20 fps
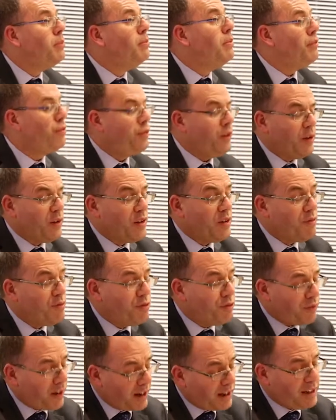But fewer than
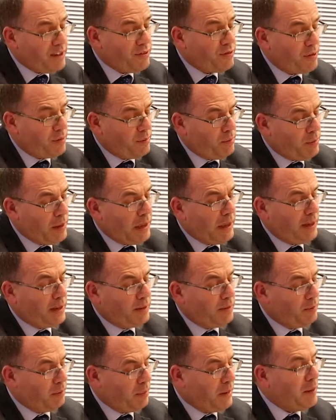5
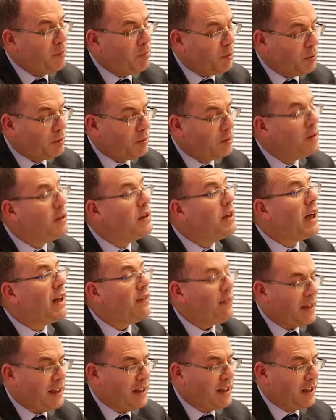million people
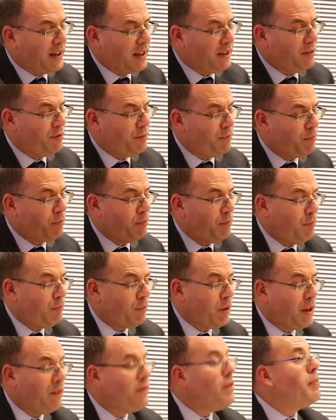have any kind of
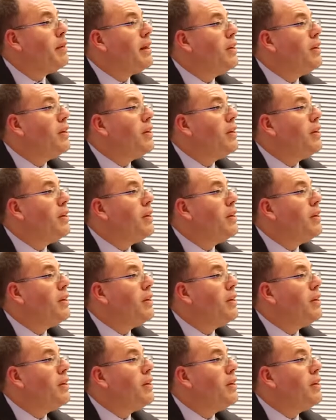private